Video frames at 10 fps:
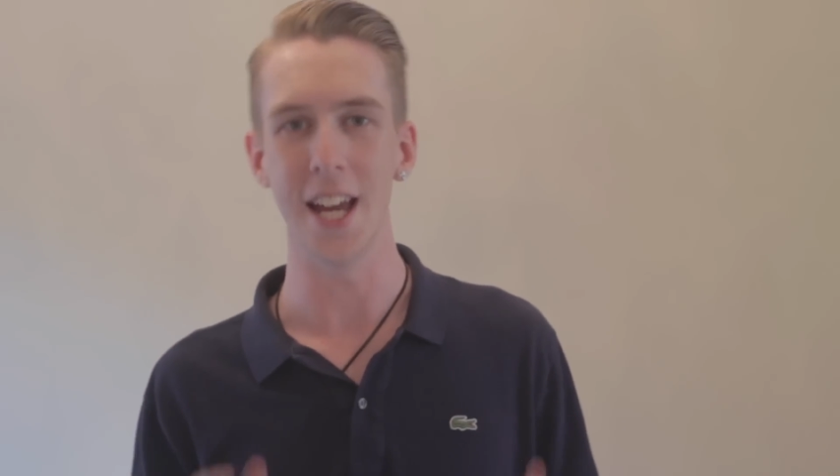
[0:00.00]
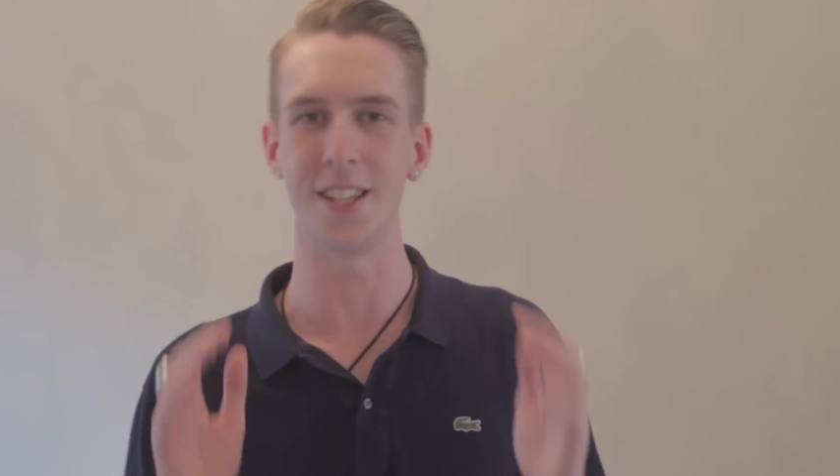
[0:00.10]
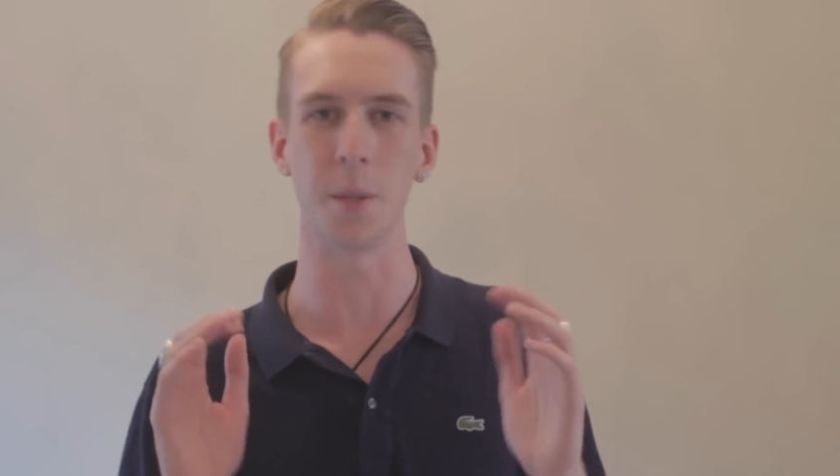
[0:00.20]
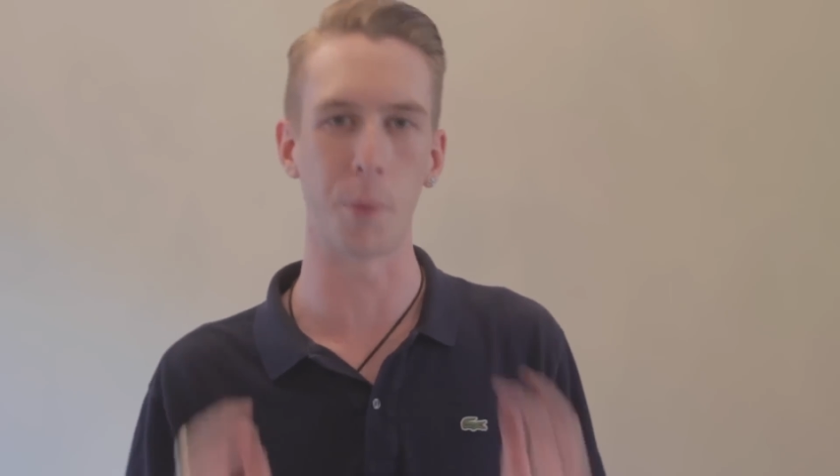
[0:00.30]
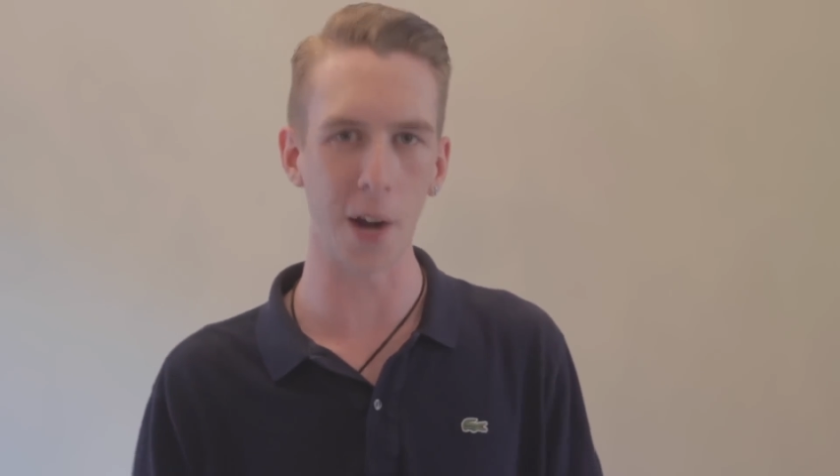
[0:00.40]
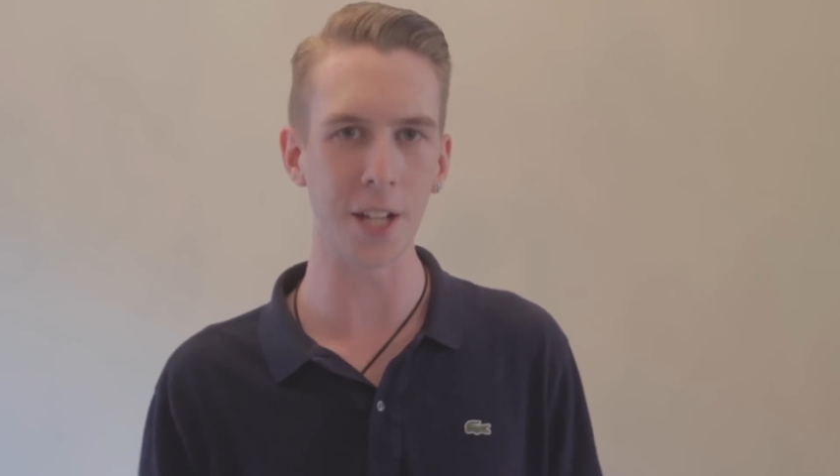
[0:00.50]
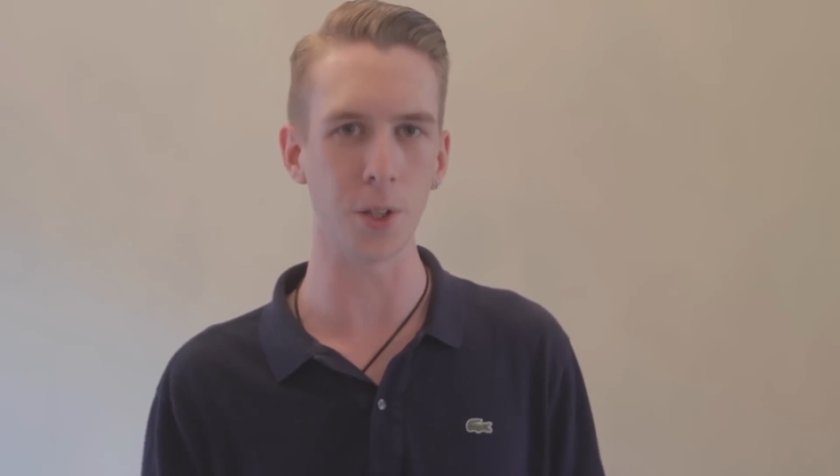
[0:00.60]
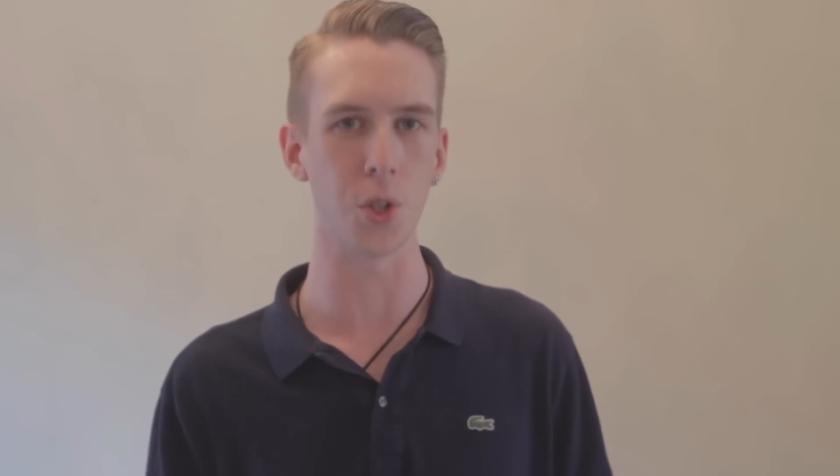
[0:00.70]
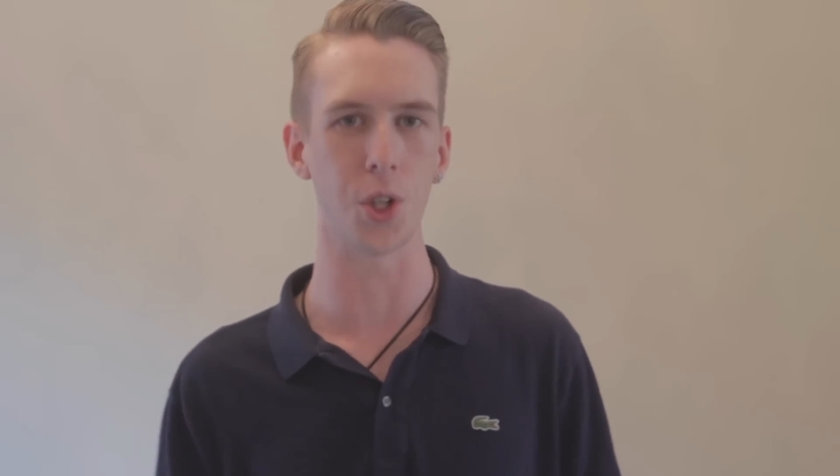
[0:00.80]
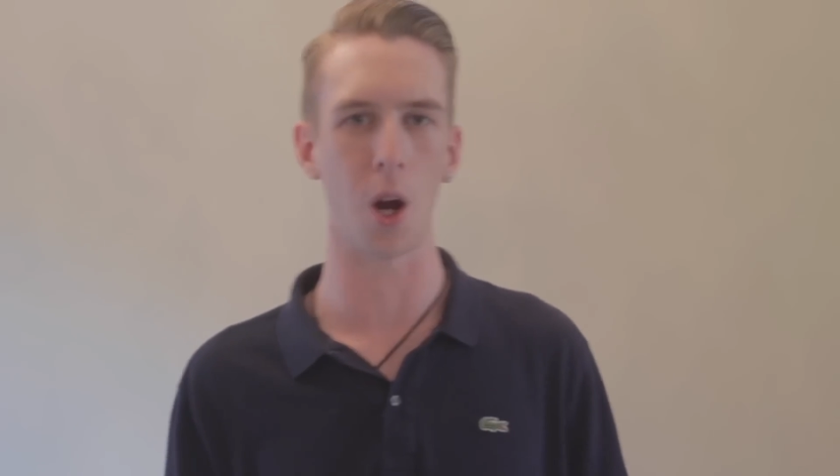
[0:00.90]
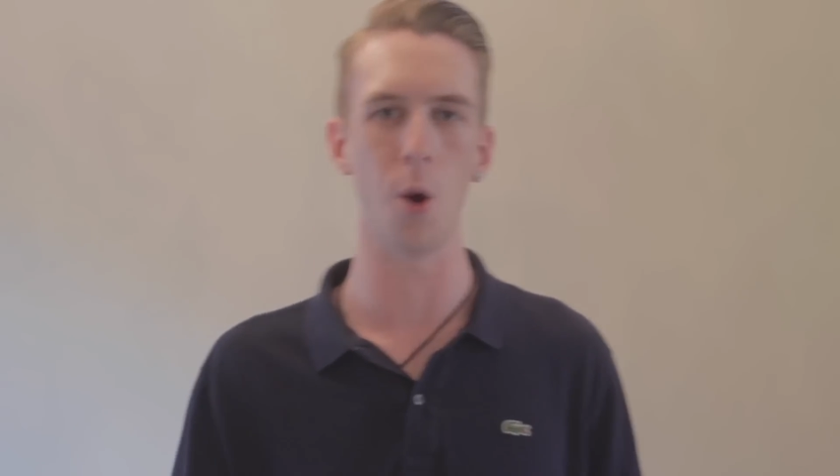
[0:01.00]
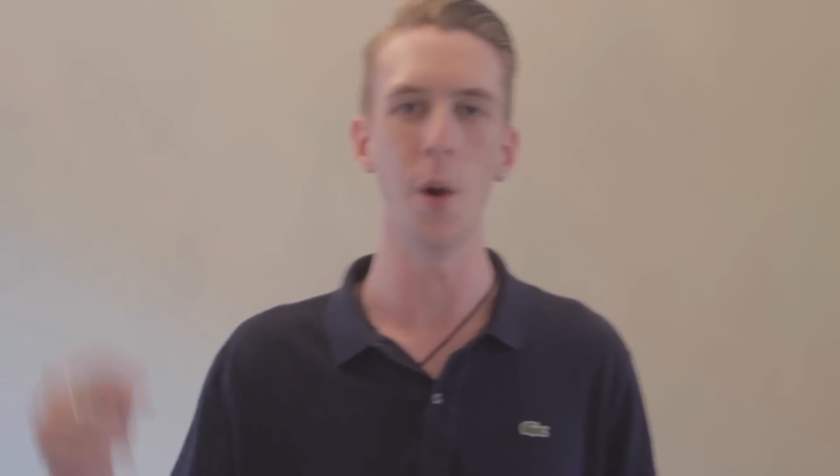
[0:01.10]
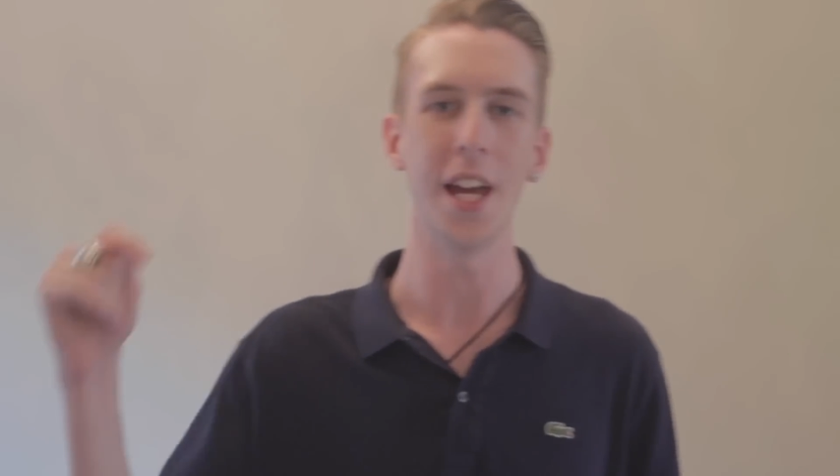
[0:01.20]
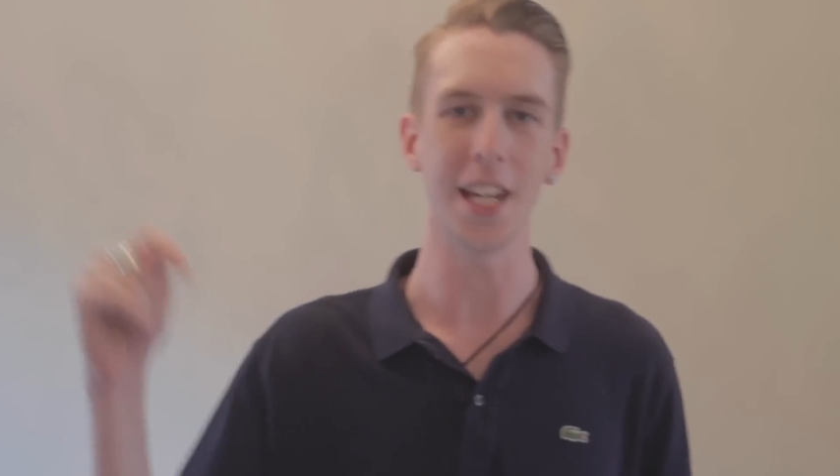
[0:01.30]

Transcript: It's a brand new show,